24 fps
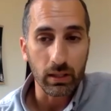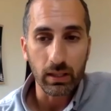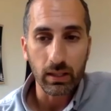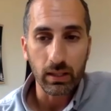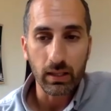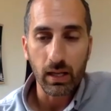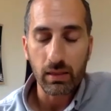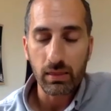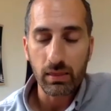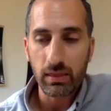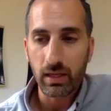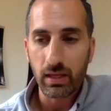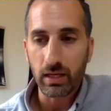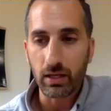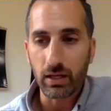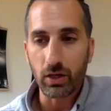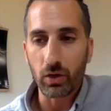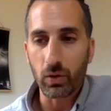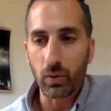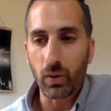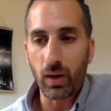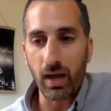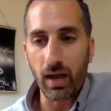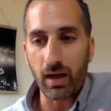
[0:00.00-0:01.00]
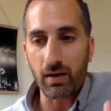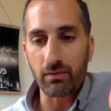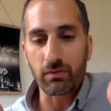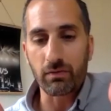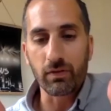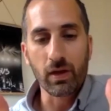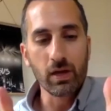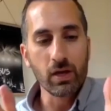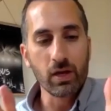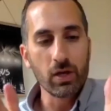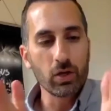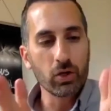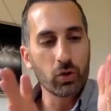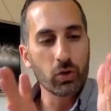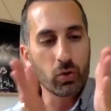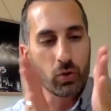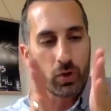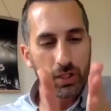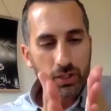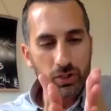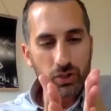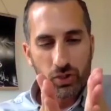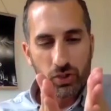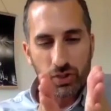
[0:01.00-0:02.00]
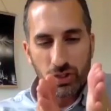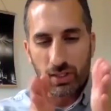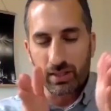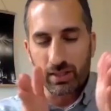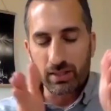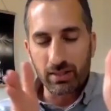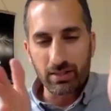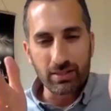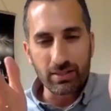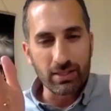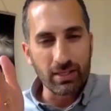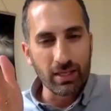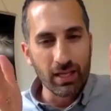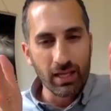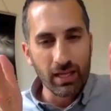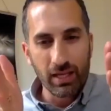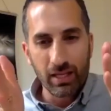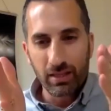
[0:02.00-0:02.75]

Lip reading: And I think you have Christians,